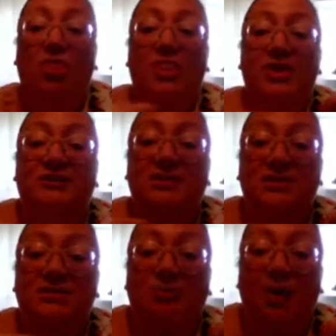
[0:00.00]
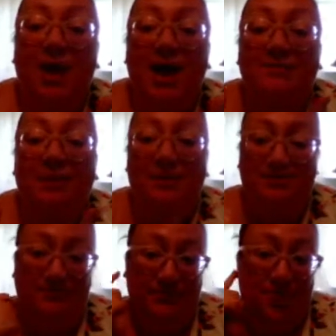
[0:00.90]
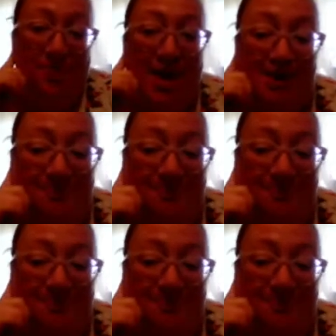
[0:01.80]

this is what I mean, okay?